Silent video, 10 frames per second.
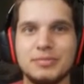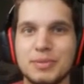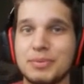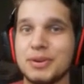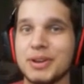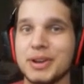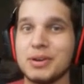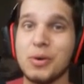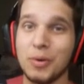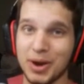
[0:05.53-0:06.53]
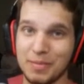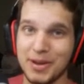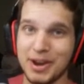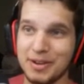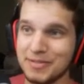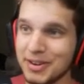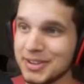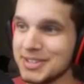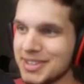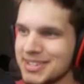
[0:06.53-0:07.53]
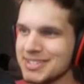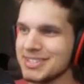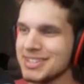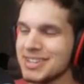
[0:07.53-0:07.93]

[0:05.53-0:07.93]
Been putting quite a bit of effort into this.